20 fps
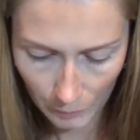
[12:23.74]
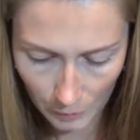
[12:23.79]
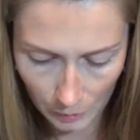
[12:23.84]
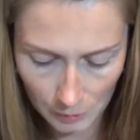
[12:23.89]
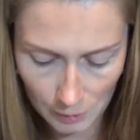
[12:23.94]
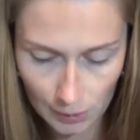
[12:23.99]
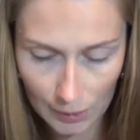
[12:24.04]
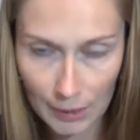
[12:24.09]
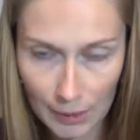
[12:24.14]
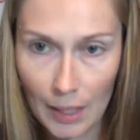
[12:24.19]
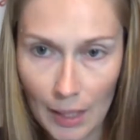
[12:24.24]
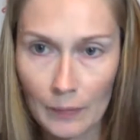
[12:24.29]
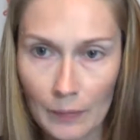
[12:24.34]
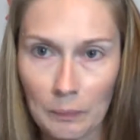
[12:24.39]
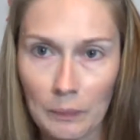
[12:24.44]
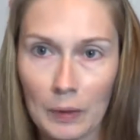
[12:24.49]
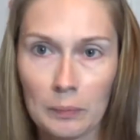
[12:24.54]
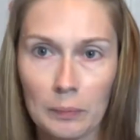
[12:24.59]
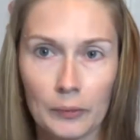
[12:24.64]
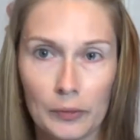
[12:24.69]
since I have a
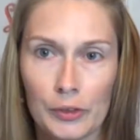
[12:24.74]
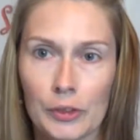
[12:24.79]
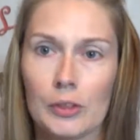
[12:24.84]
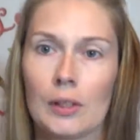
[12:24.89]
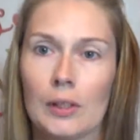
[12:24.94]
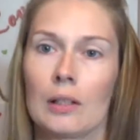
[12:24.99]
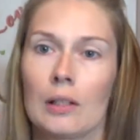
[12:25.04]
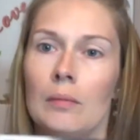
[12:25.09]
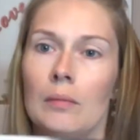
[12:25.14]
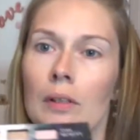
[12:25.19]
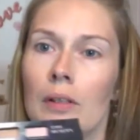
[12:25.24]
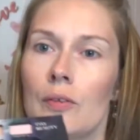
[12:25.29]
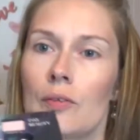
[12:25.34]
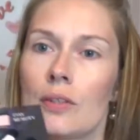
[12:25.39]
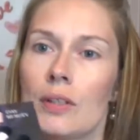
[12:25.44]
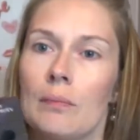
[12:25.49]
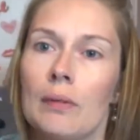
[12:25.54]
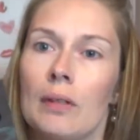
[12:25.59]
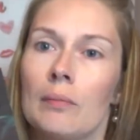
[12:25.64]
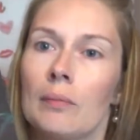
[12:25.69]
purple shirt on, I'm going to use the
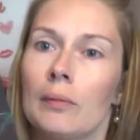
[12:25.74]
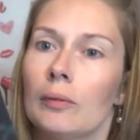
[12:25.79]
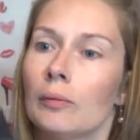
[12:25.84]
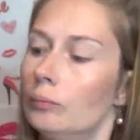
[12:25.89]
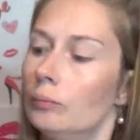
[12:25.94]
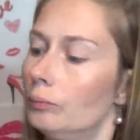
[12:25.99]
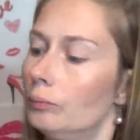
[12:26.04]
purple.